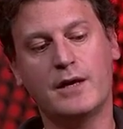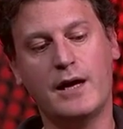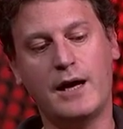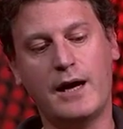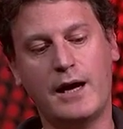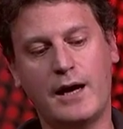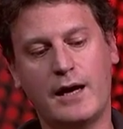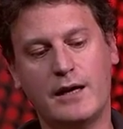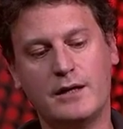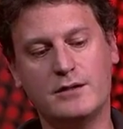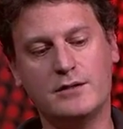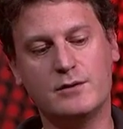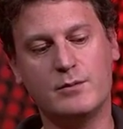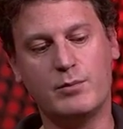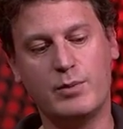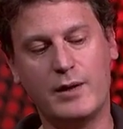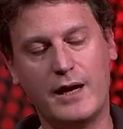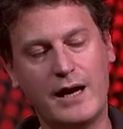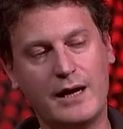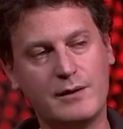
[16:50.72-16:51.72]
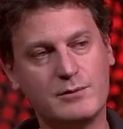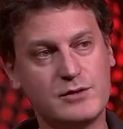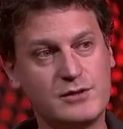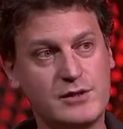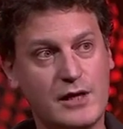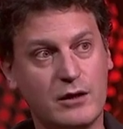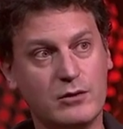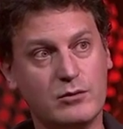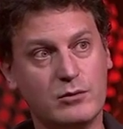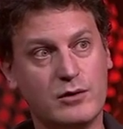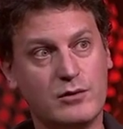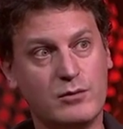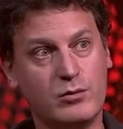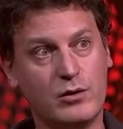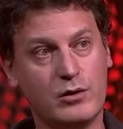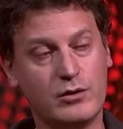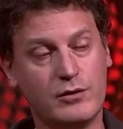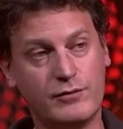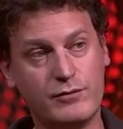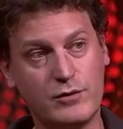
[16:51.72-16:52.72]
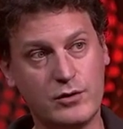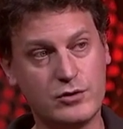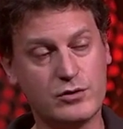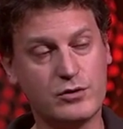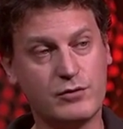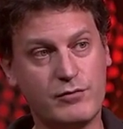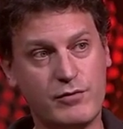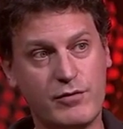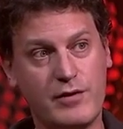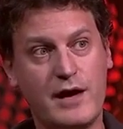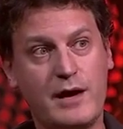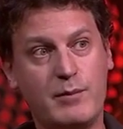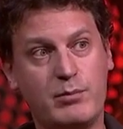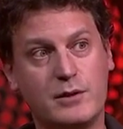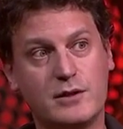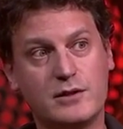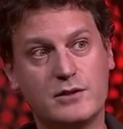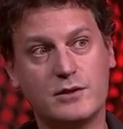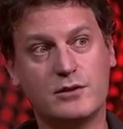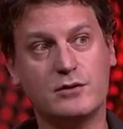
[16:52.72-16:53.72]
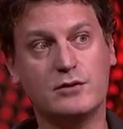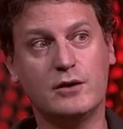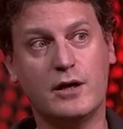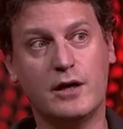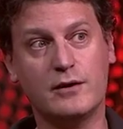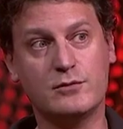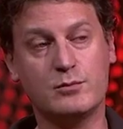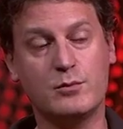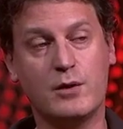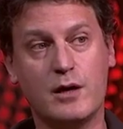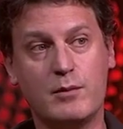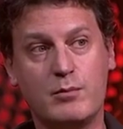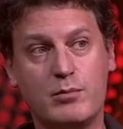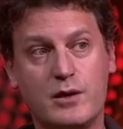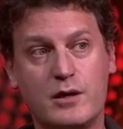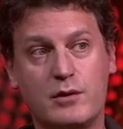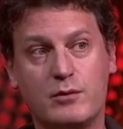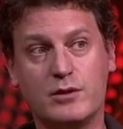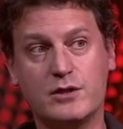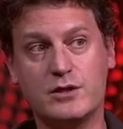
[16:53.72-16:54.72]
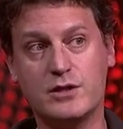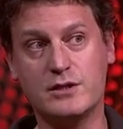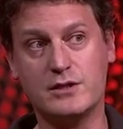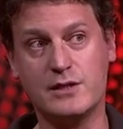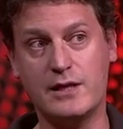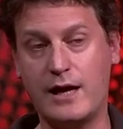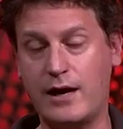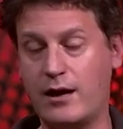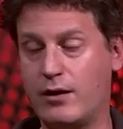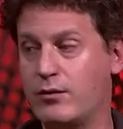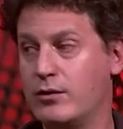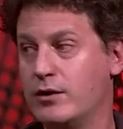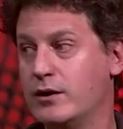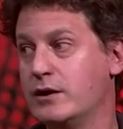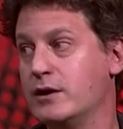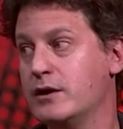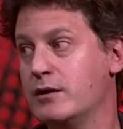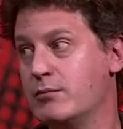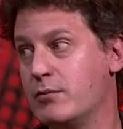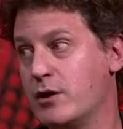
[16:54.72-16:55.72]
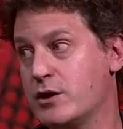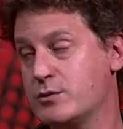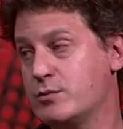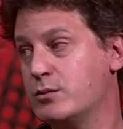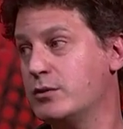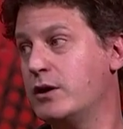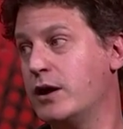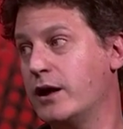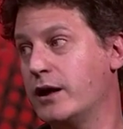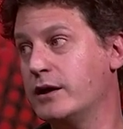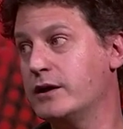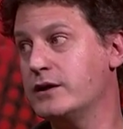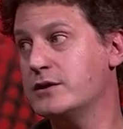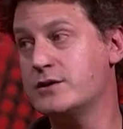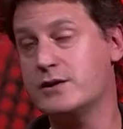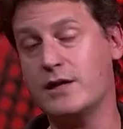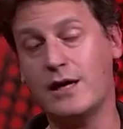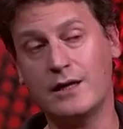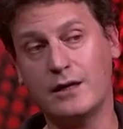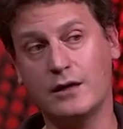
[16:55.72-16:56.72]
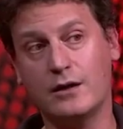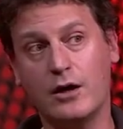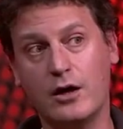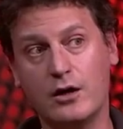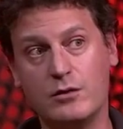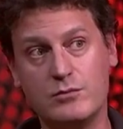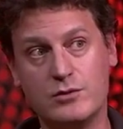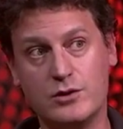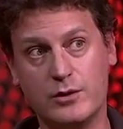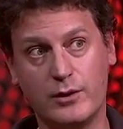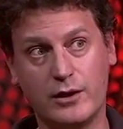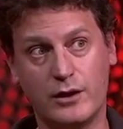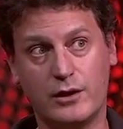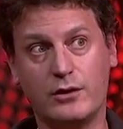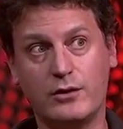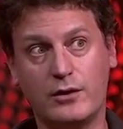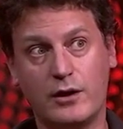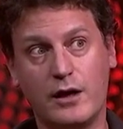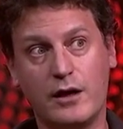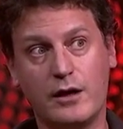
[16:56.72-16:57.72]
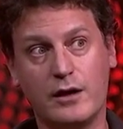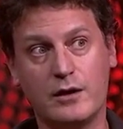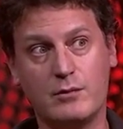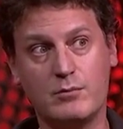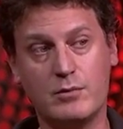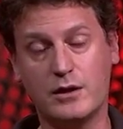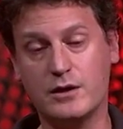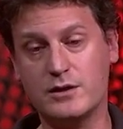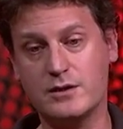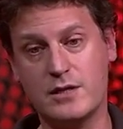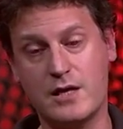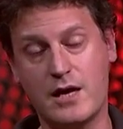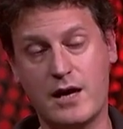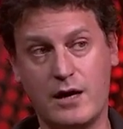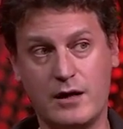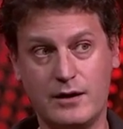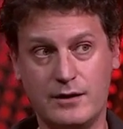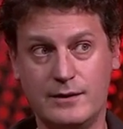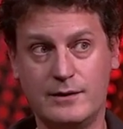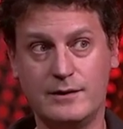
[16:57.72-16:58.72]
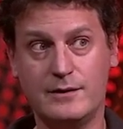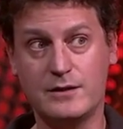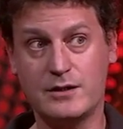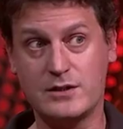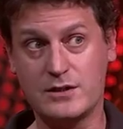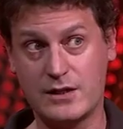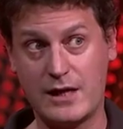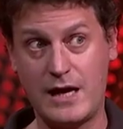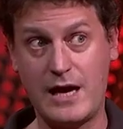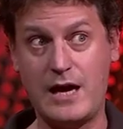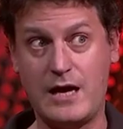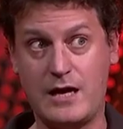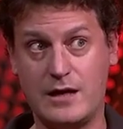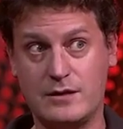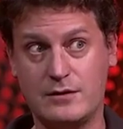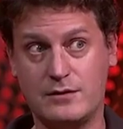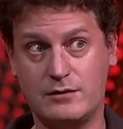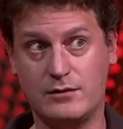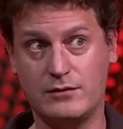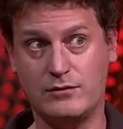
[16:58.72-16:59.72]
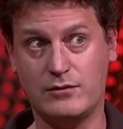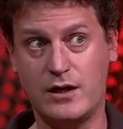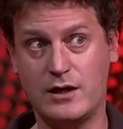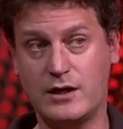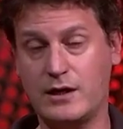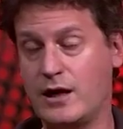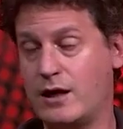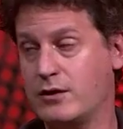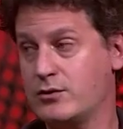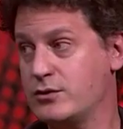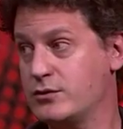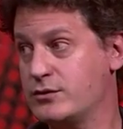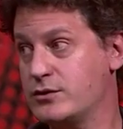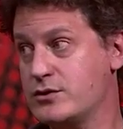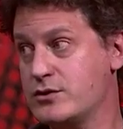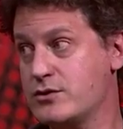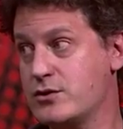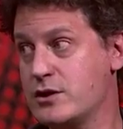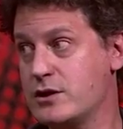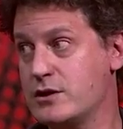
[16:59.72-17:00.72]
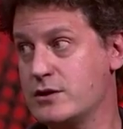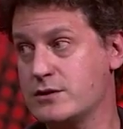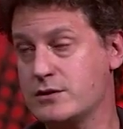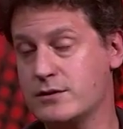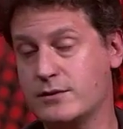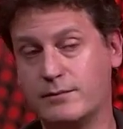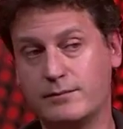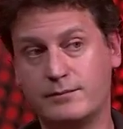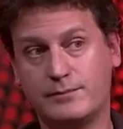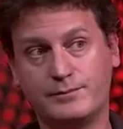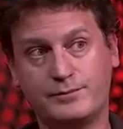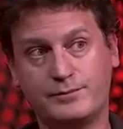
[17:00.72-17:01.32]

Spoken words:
and perhaps dealt with what the future of their political lives might be, which is now much more likely staying at home, doing it online, because they're scared of getting out on the streets.